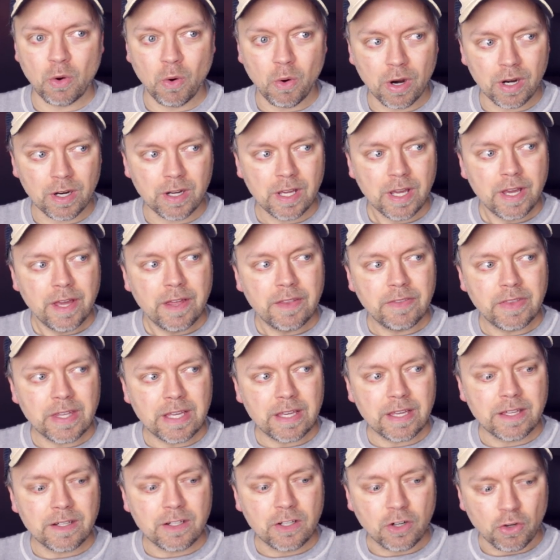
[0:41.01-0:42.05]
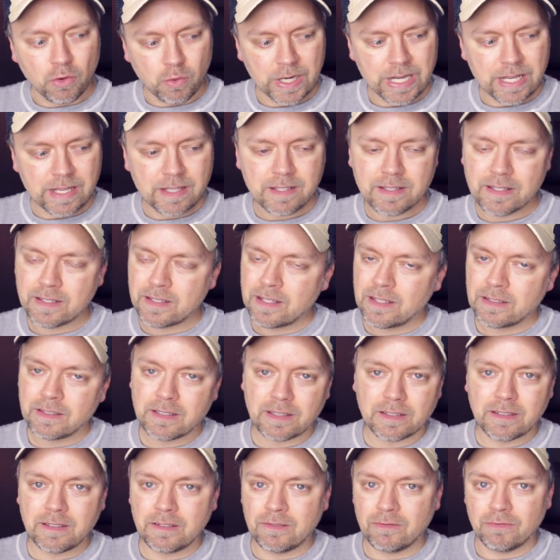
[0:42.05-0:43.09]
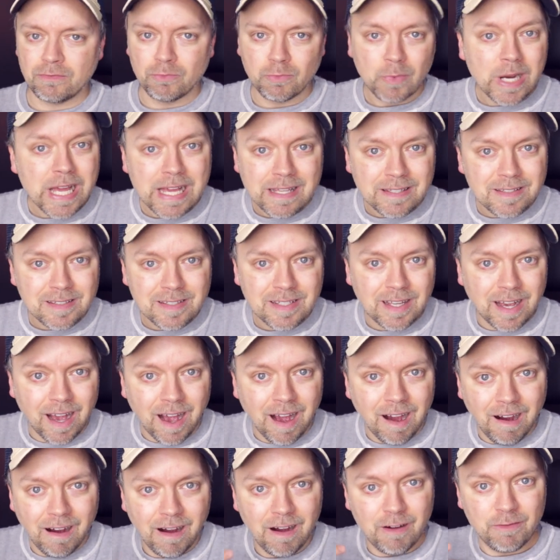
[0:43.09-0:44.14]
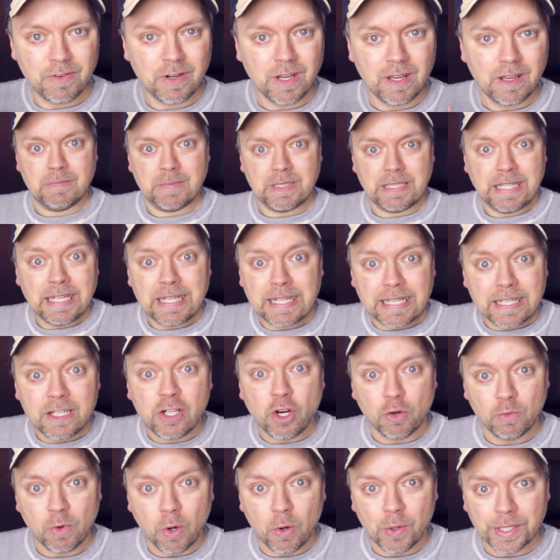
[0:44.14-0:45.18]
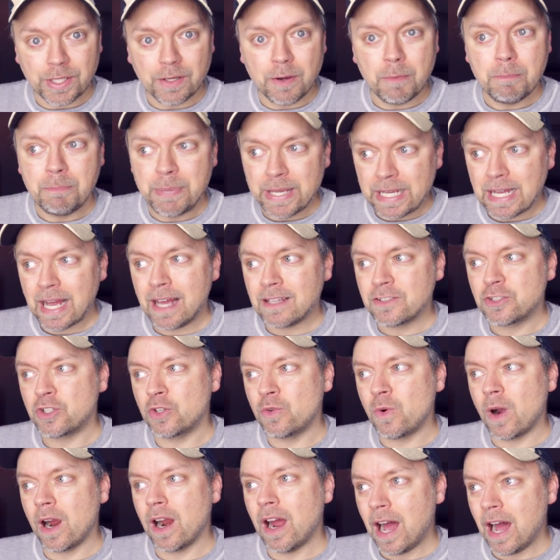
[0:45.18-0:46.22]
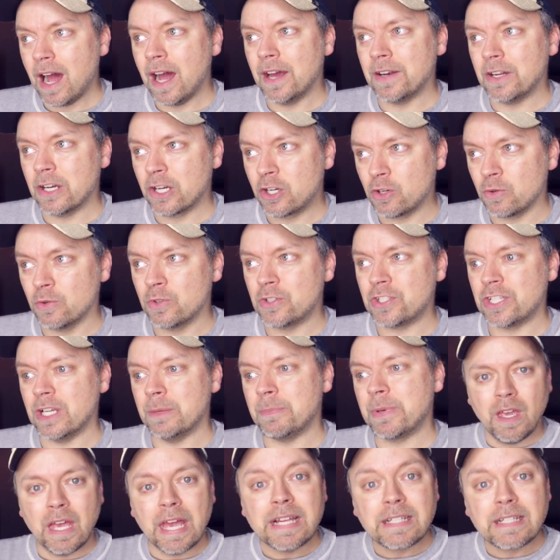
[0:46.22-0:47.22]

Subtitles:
or the increased risk of getting corona because you are on a cruise ship.